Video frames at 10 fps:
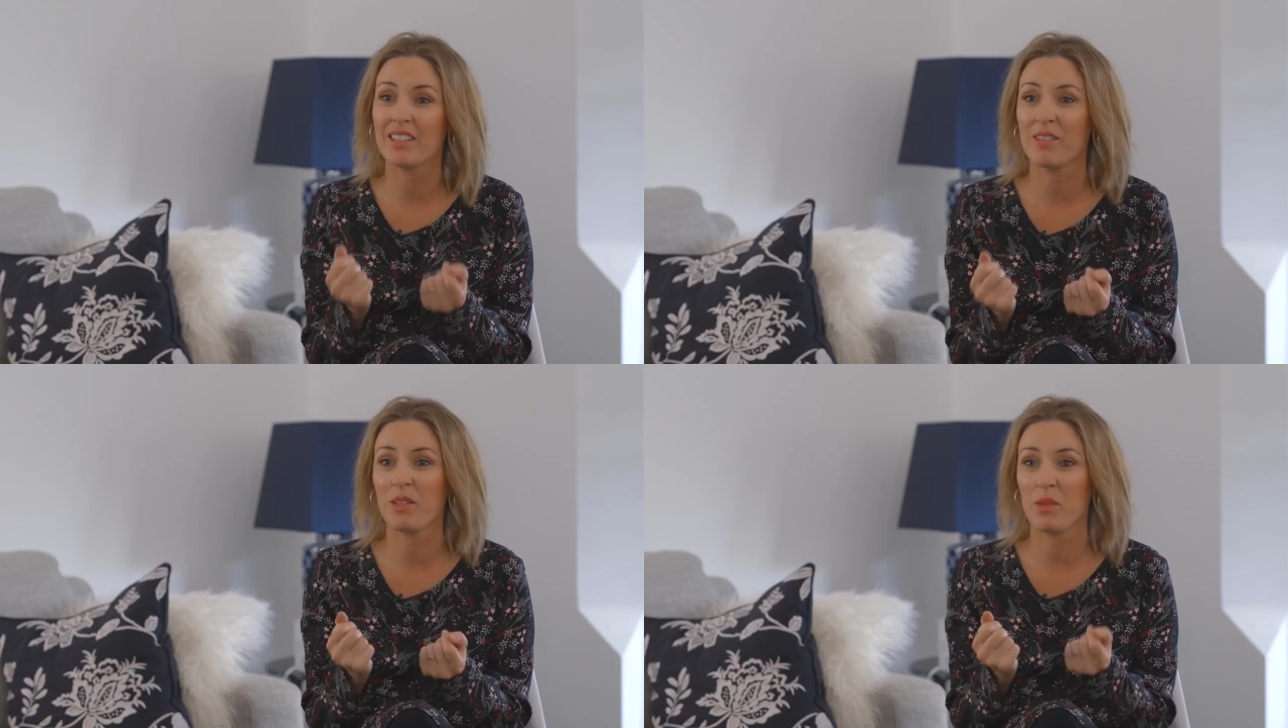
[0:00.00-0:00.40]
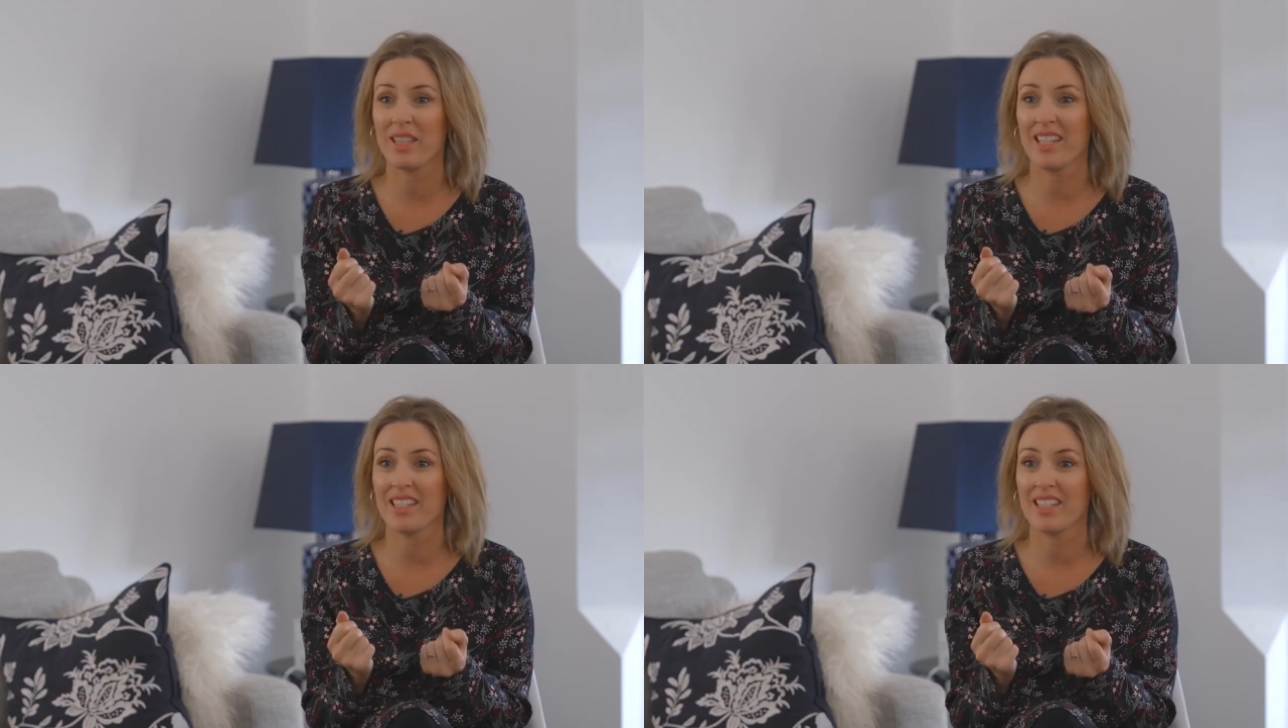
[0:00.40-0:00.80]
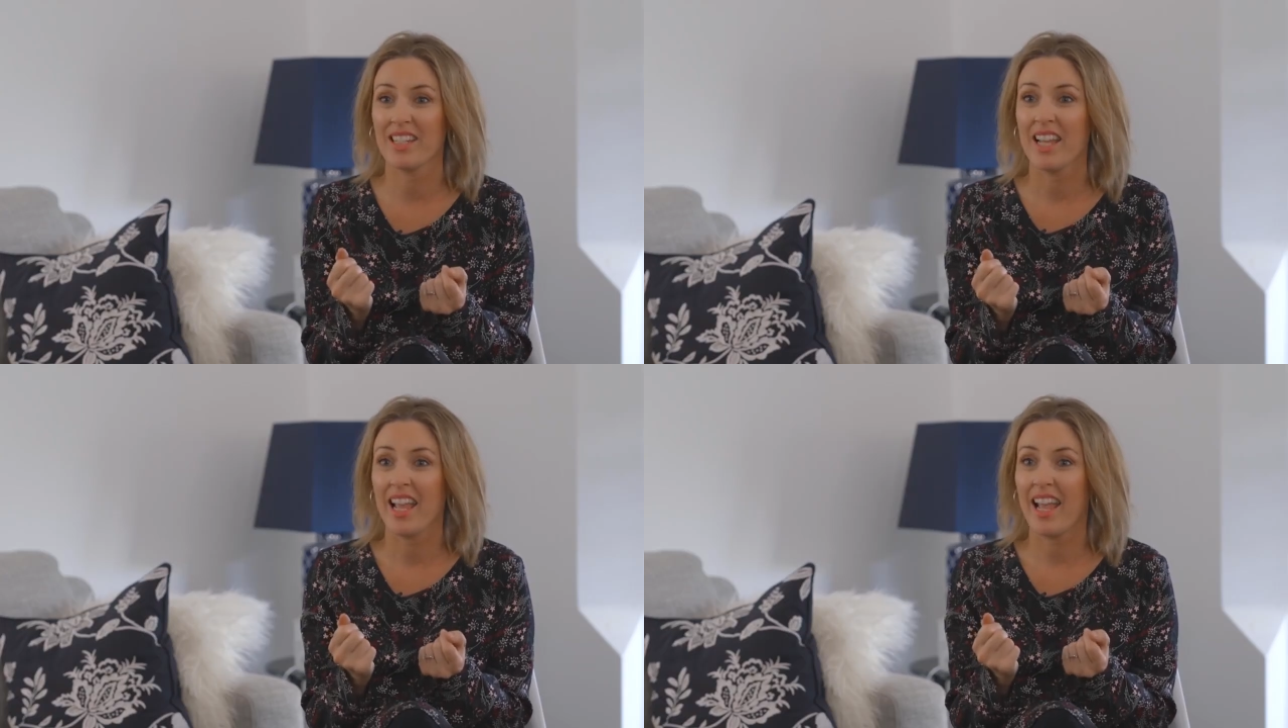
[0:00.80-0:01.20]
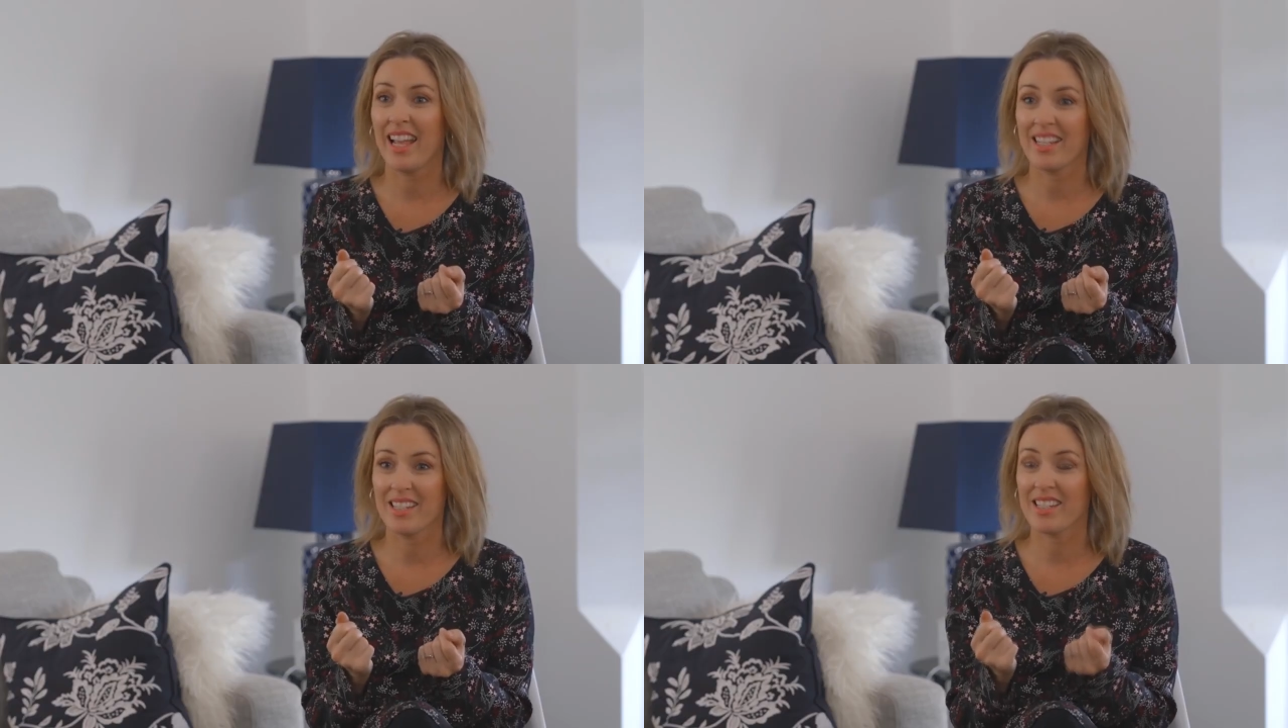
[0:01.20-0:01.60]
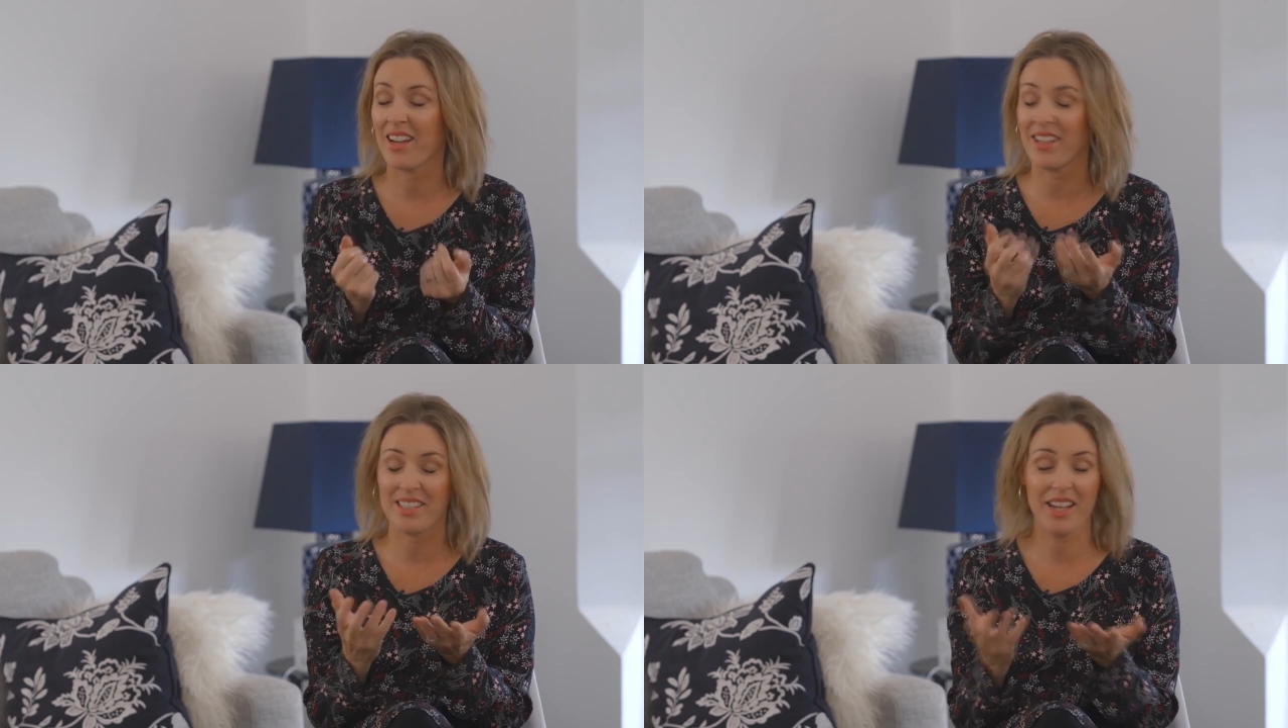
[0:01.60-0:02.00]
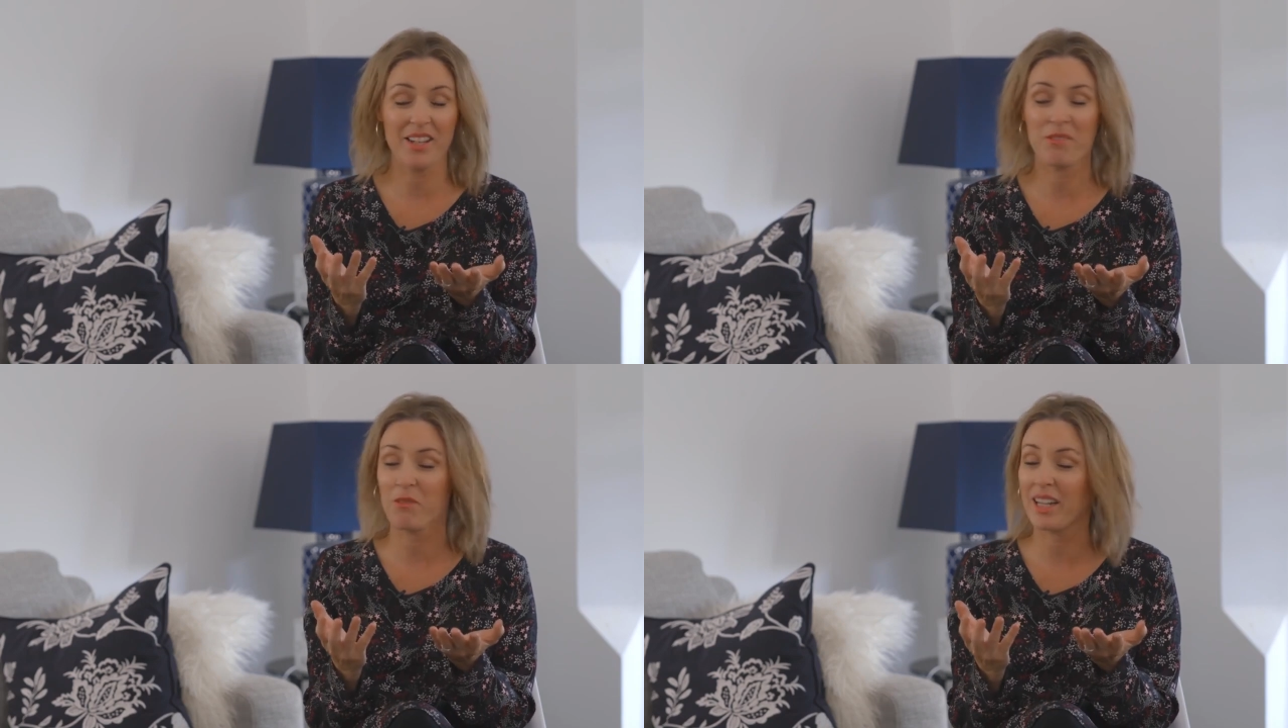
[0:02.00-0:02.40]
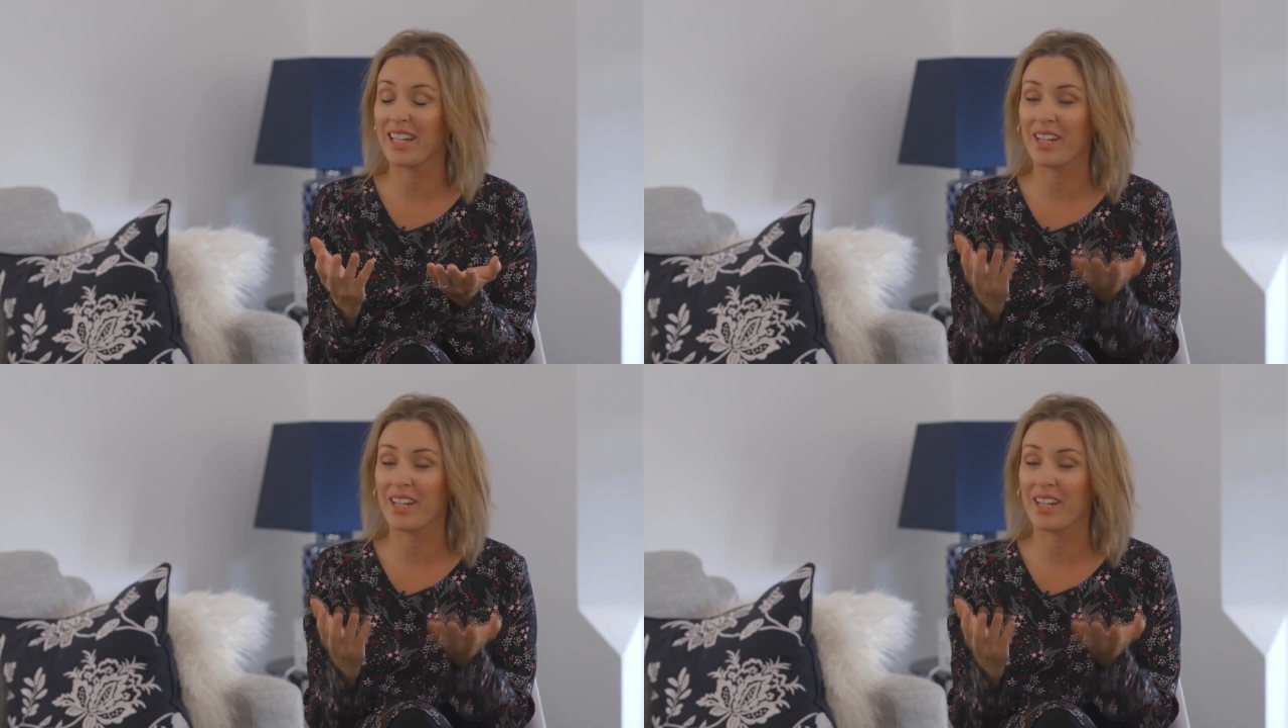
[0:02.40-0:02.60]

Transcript: Living With It, and I started reading,